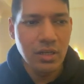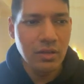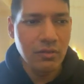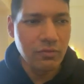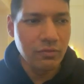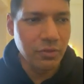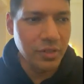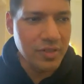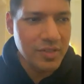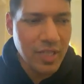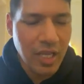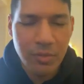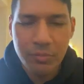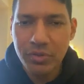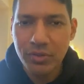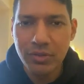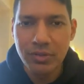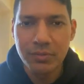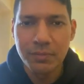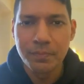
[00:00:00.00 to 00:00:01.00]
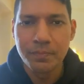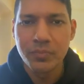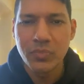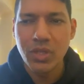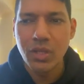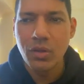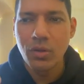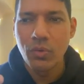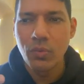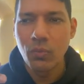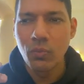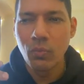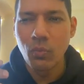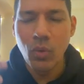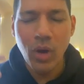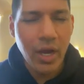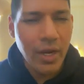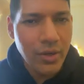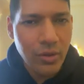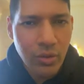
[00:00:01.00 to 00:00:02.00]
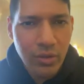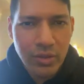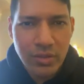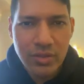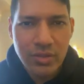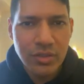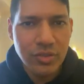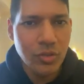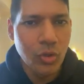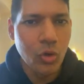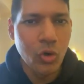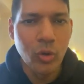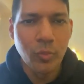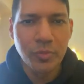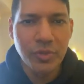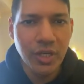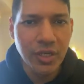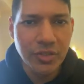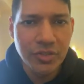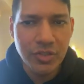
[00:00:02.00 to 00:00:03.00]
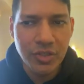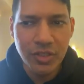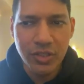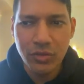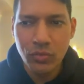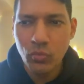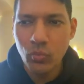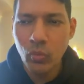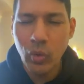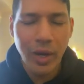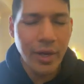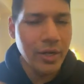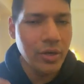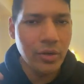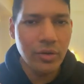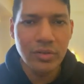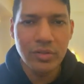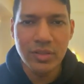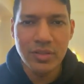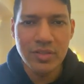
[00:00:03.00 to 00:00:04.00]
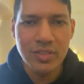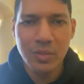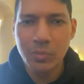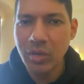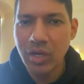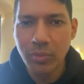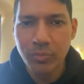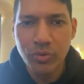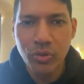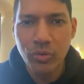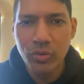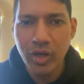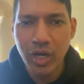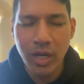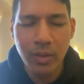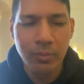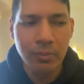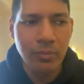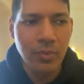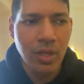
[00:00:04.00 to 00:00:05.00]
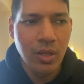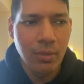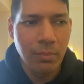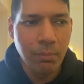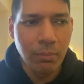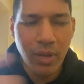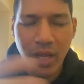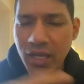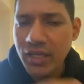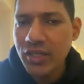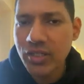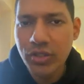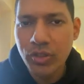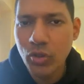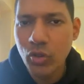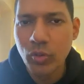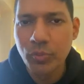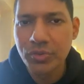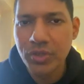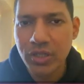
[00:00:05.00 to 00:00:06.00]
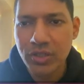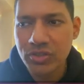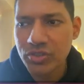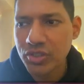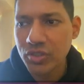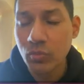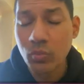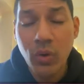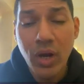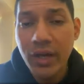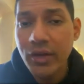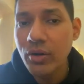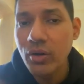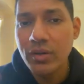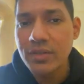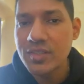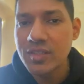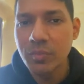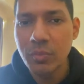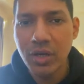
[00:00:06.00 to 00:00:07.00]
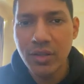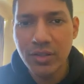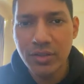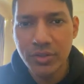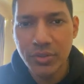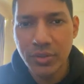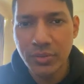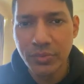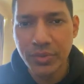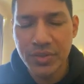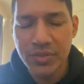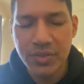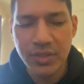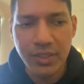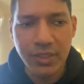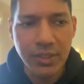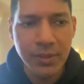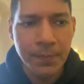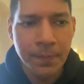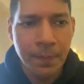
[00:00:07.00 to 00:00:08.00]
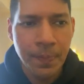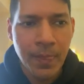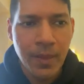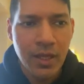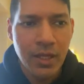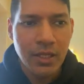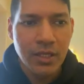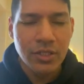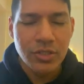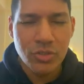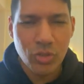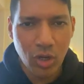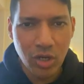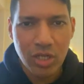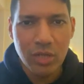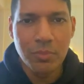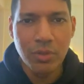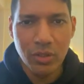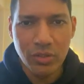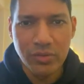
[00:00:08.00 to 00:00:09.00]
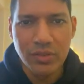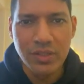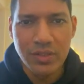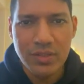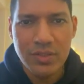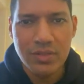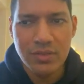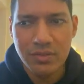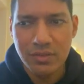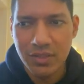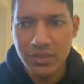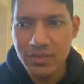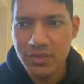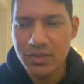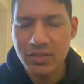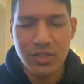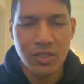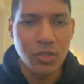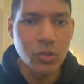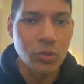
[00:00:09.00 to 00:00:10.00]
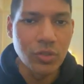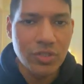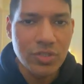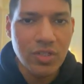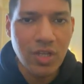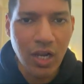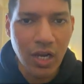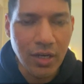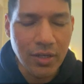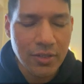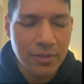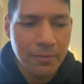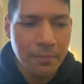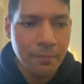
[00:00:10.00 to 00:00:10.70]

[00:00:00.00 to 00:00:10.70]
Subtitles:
For example, why not your home country? Why not the similar program back in your home country? Why not some other university? Talk about this. This is a good start.